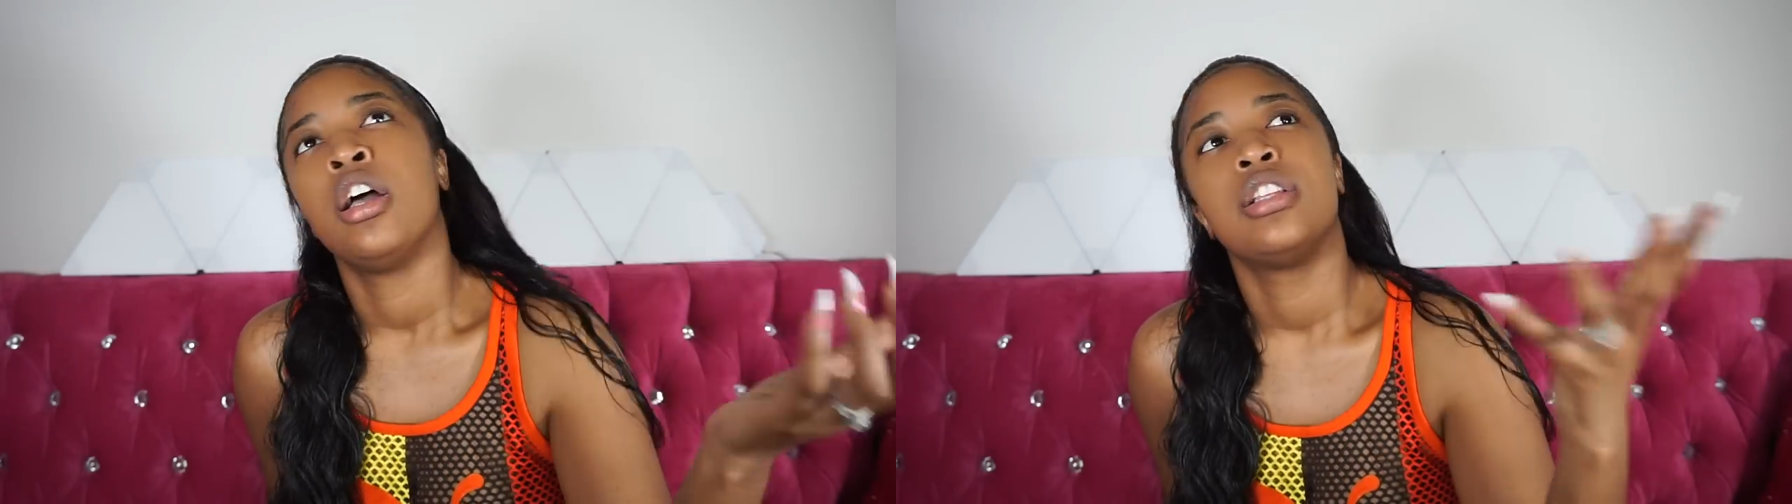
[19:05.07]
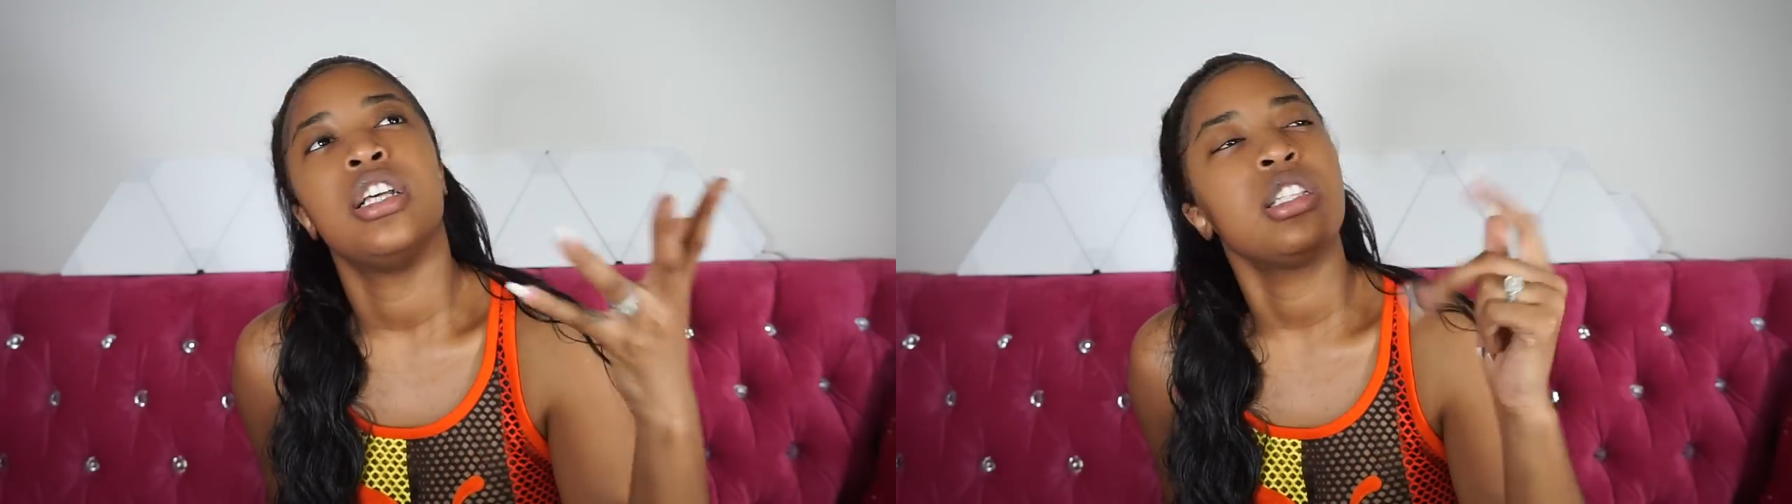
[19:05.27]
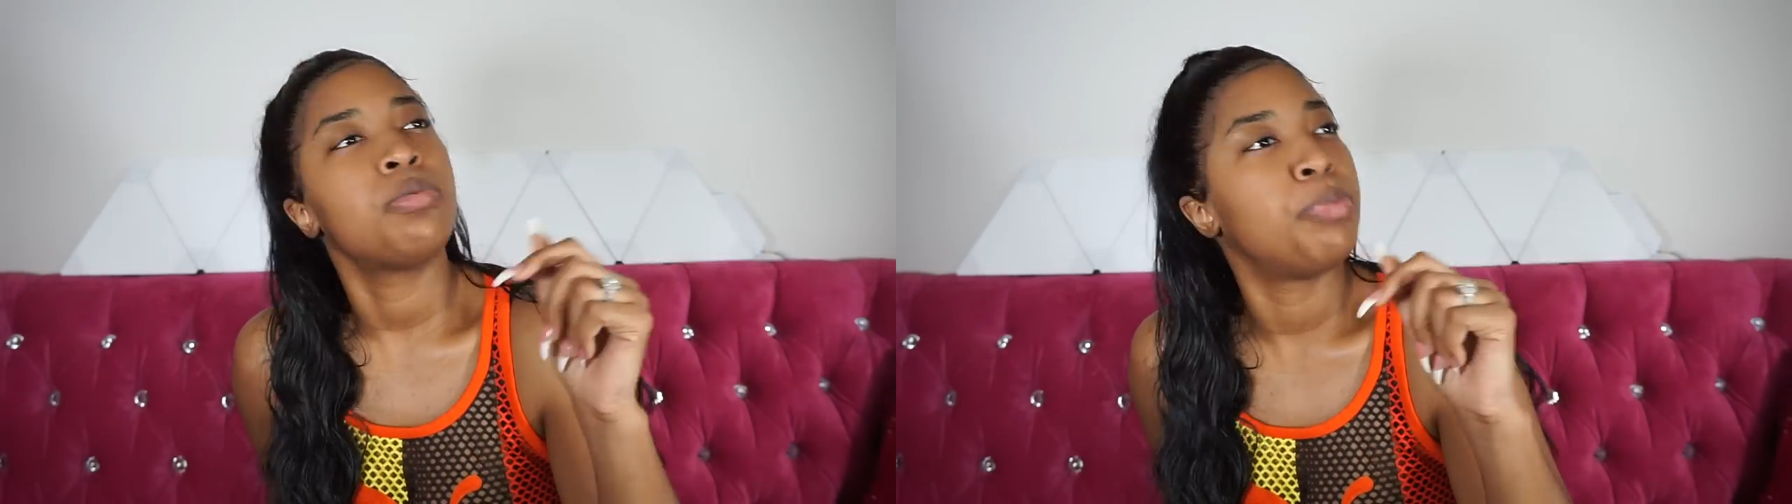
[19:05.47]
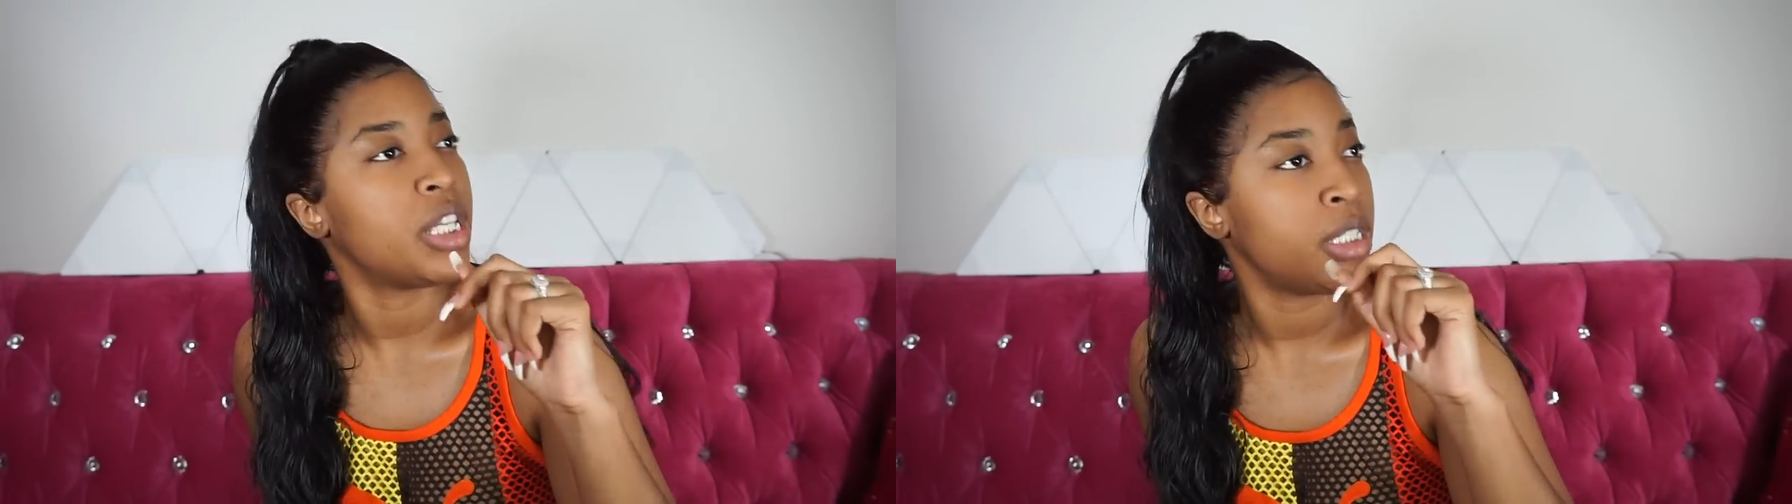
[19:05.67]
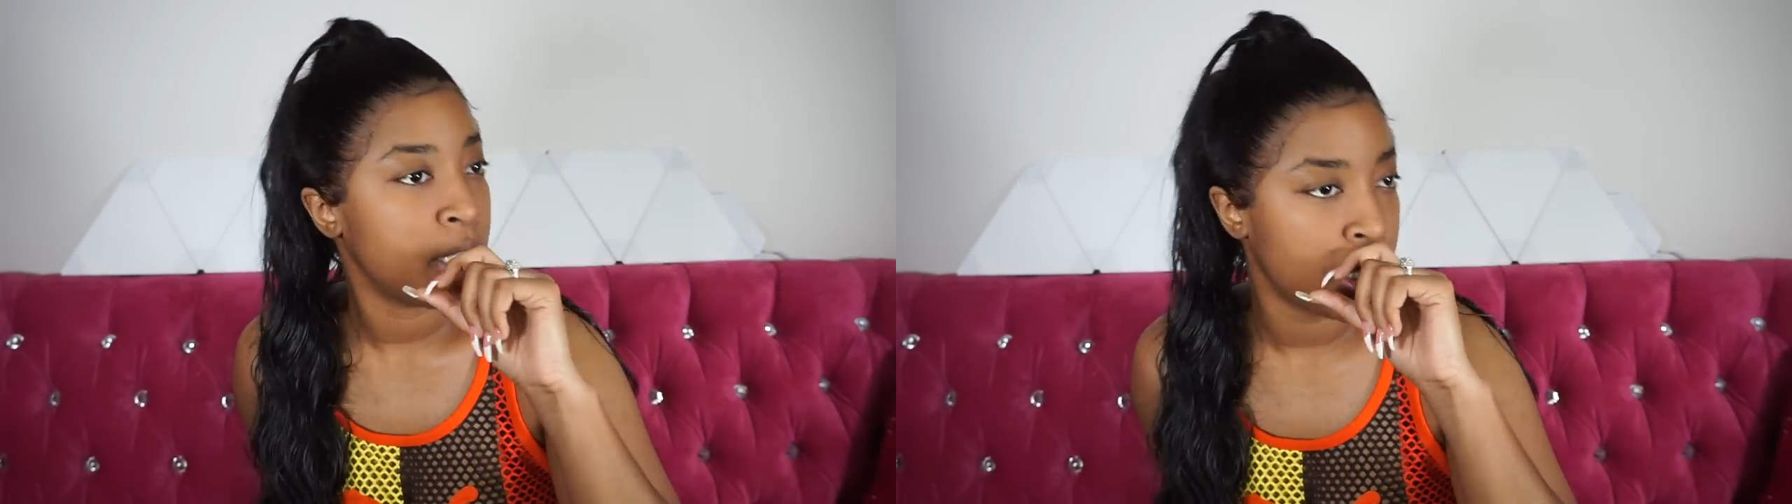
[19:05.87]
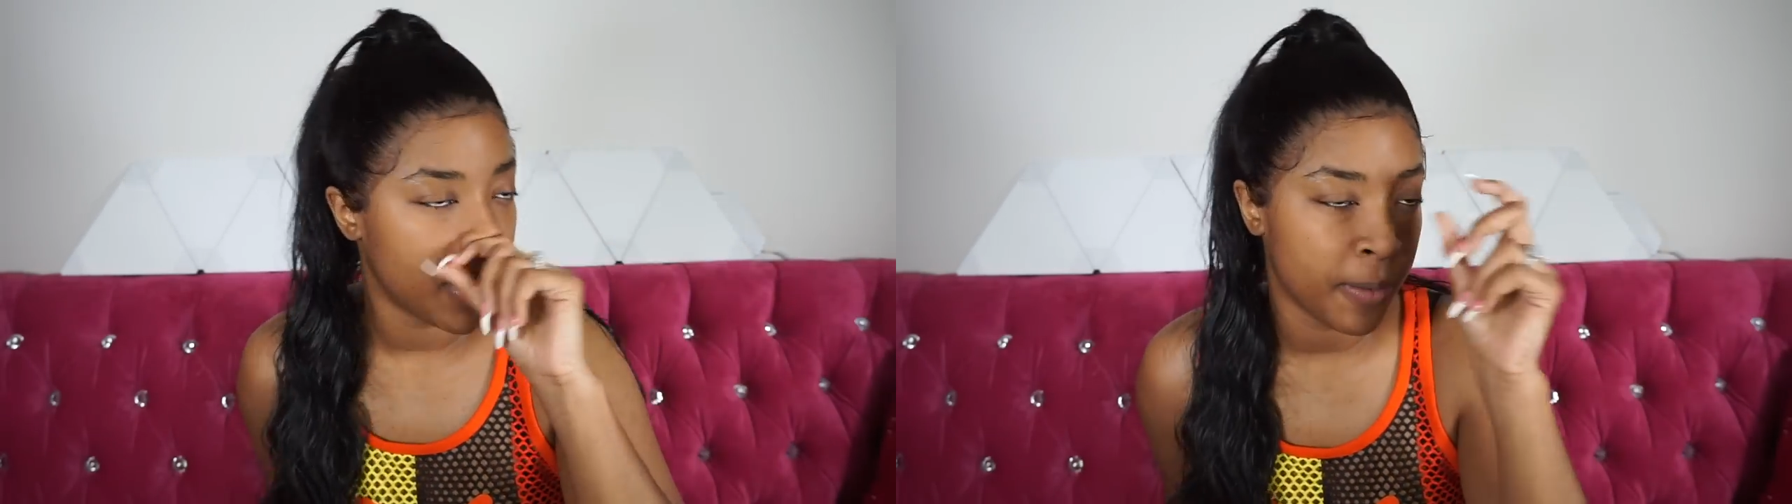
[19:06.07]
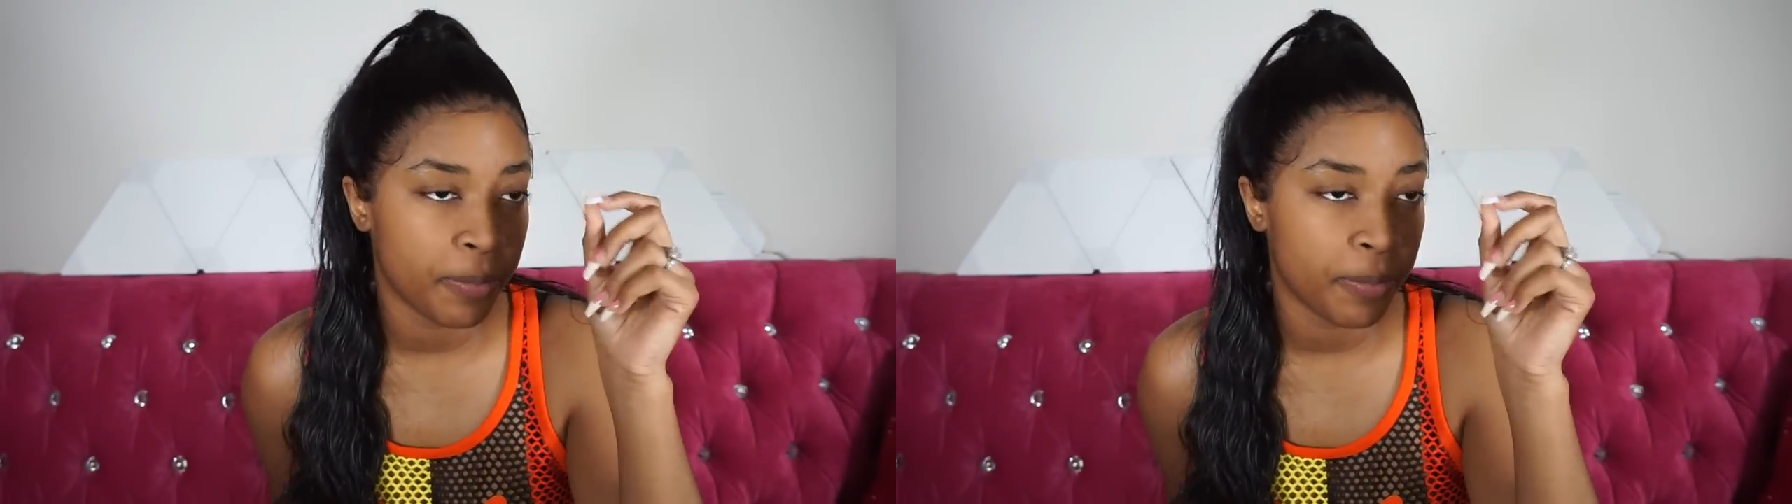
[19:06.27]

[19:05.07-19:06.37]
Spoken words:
This bitch,